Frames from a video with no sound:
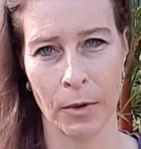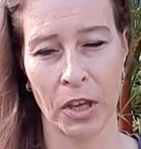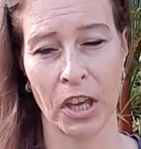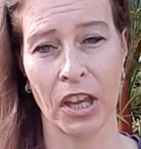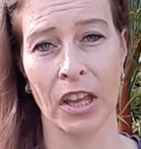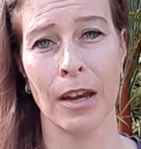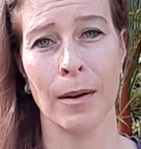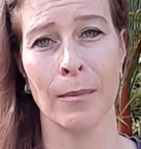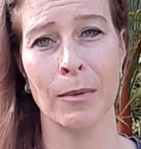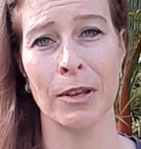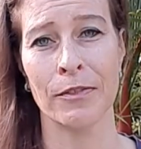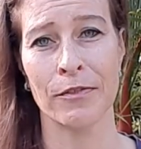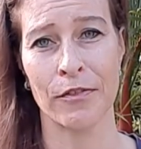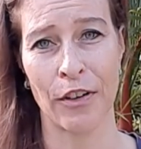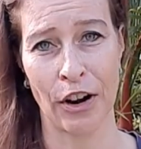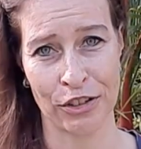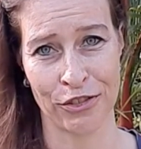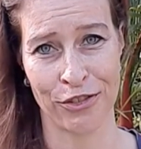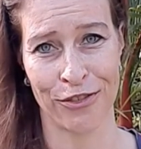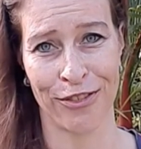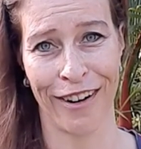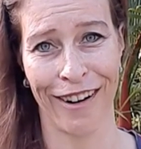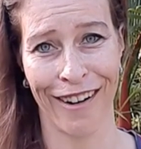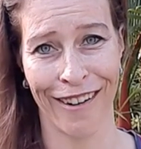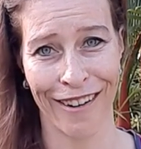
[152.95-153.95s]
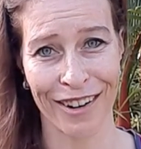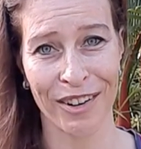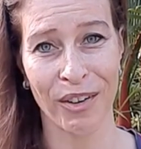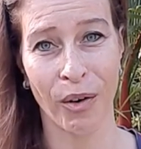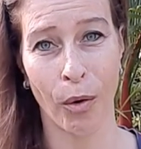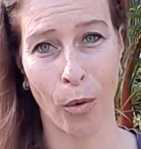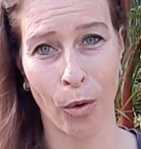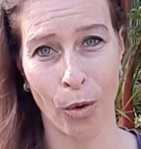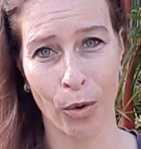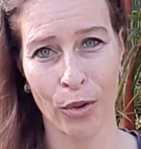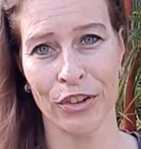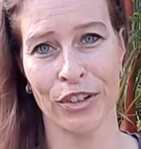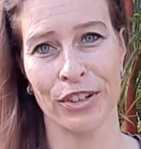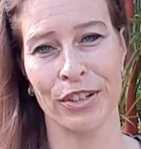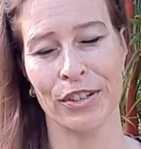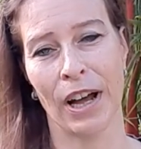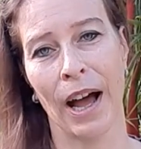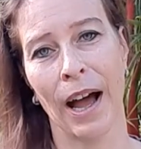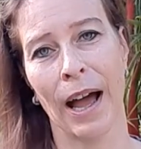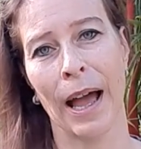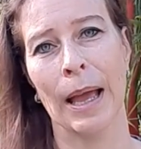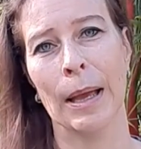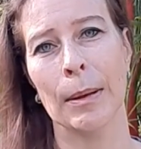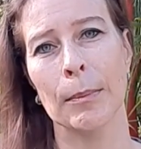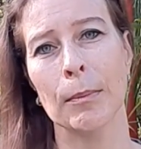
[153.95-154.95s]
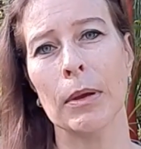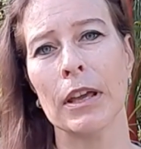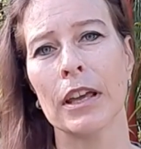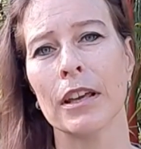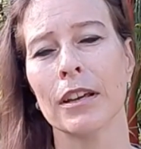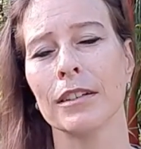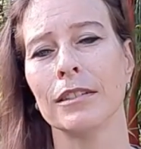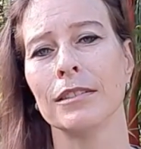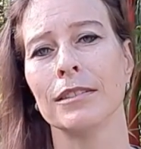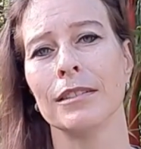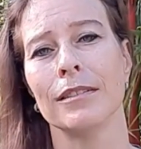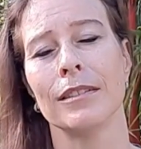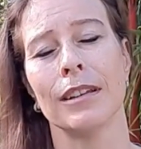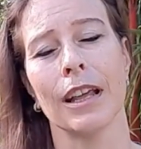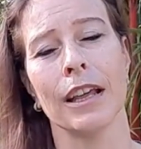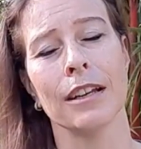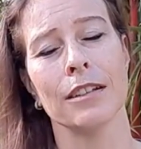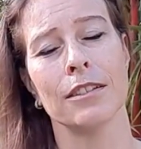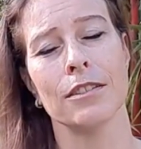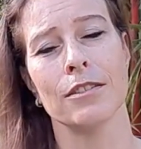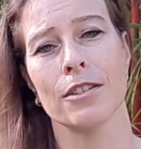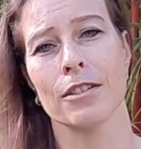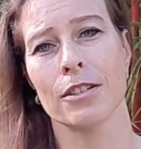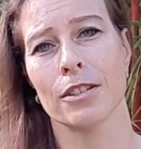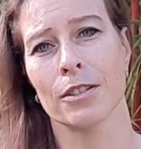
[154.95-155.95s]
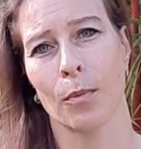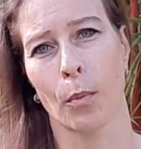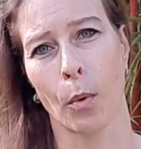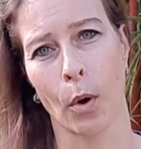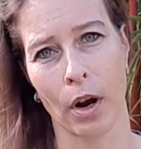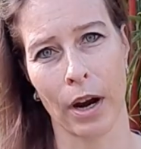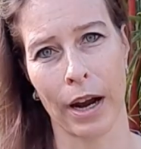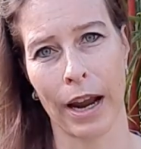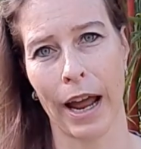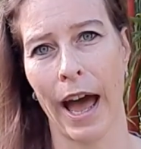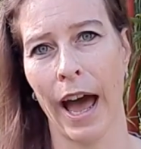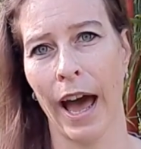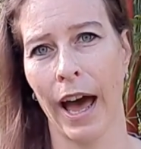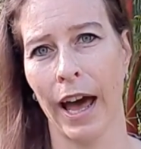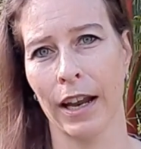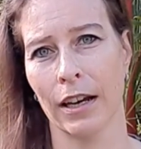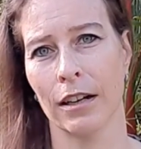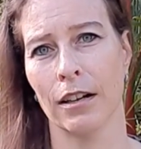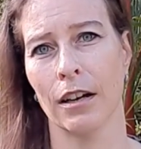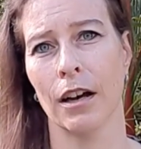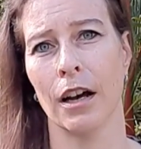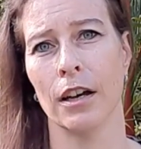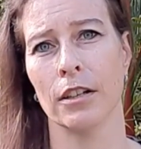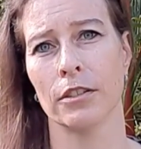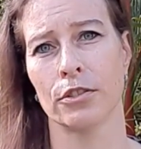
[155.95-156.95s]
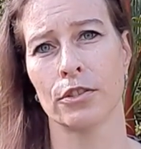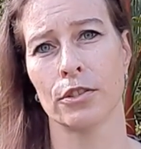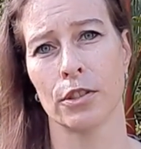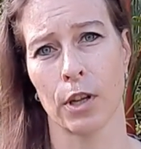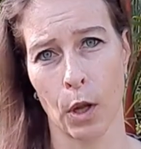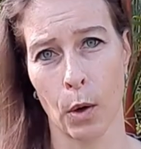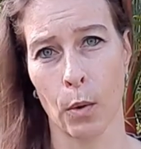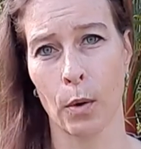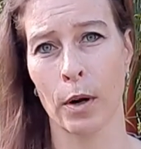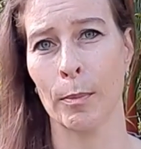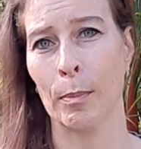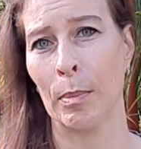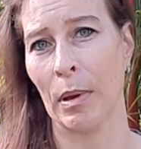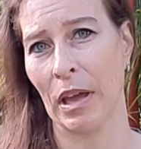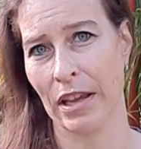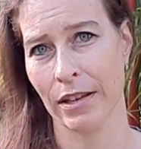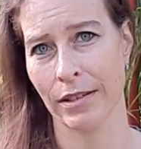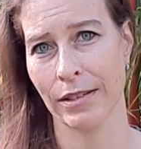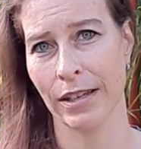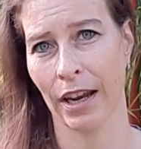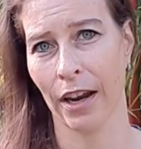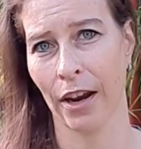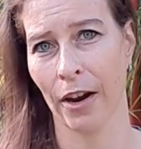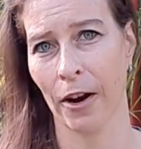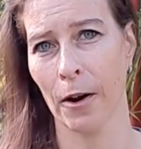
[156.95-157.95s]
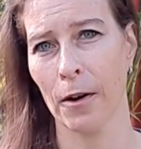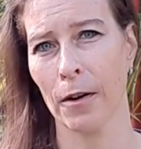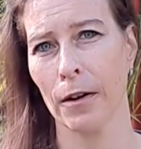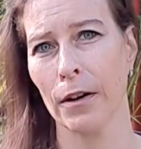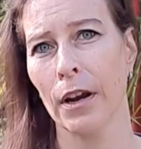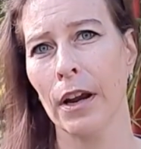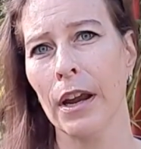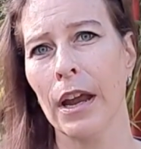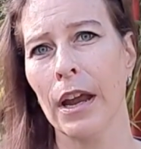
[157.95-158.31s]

You're going to be frustrated all the time because things just work at a slower pace here.